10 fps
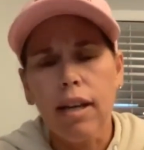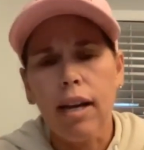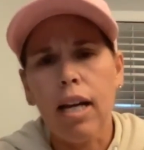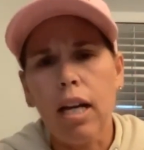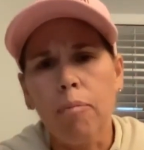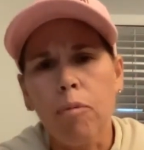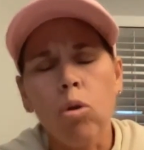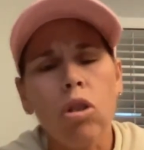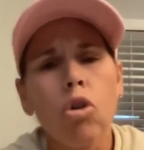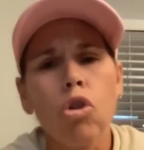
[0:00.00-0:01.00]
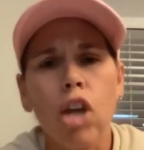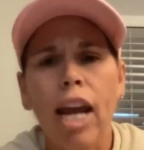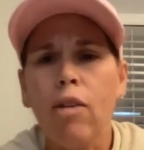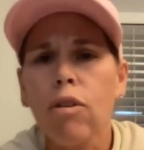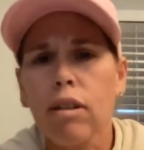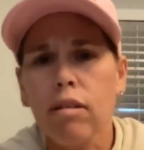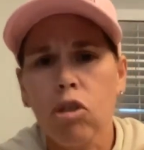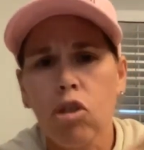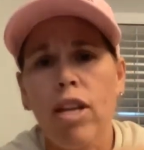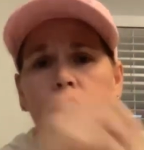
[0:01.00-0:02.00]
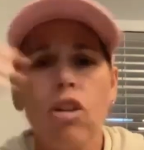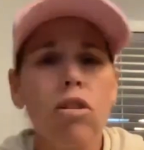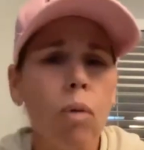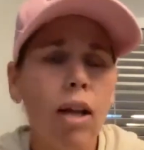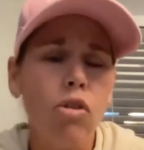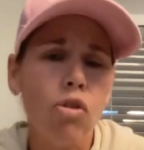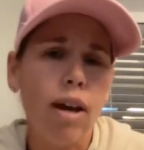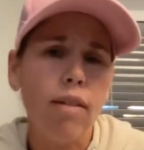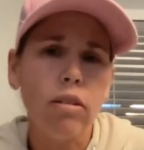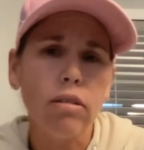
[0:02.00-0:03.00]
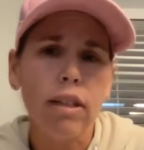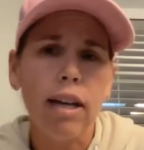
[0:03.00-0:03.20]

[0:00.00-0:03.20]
Also your chain stretches while you travel,